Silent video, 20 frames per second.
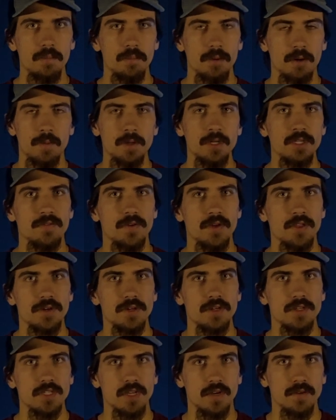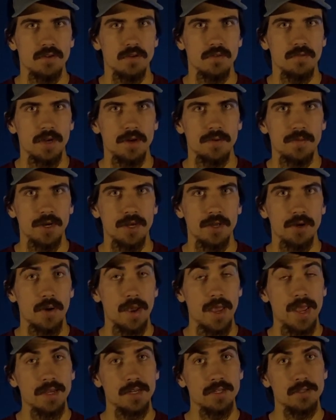but a bunch of other software-defined radio
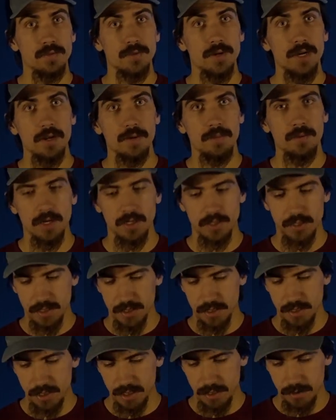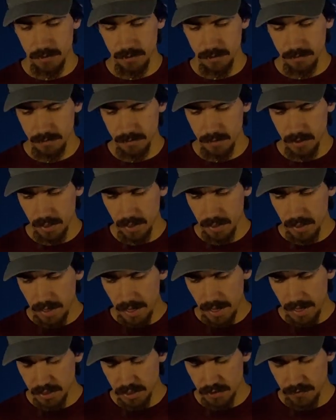and radio projects in general.
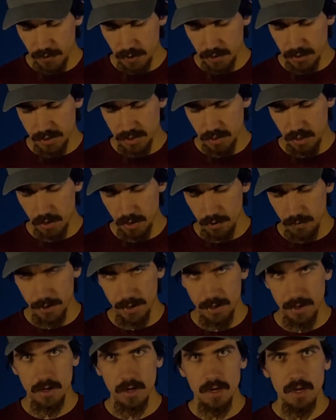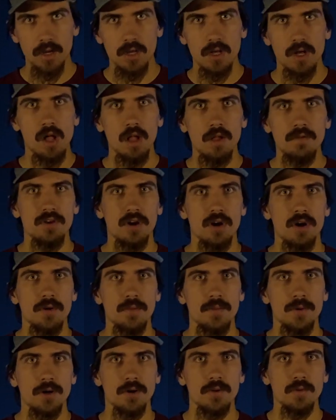And as far as the hardware, all of the
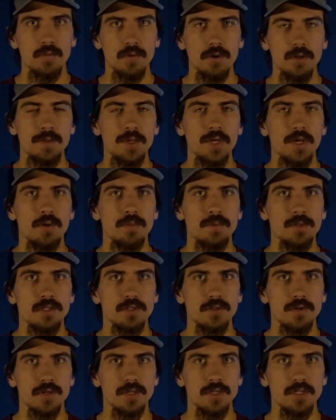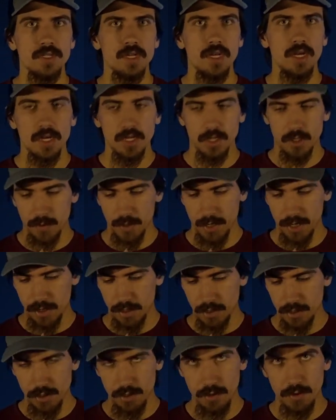hardware will be open source to
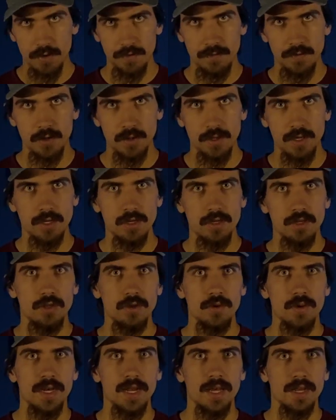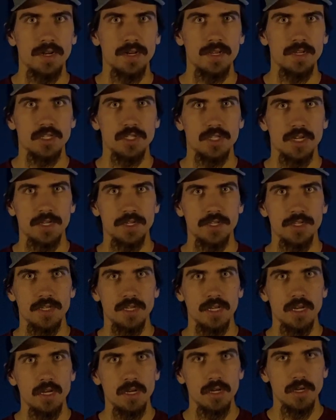where you can view it, you can edit it, change it,
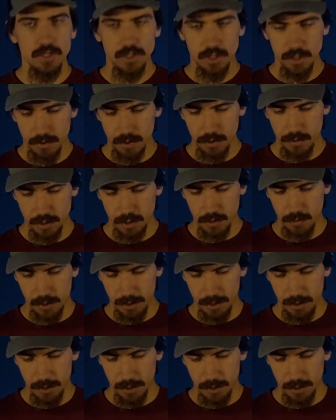do with it what you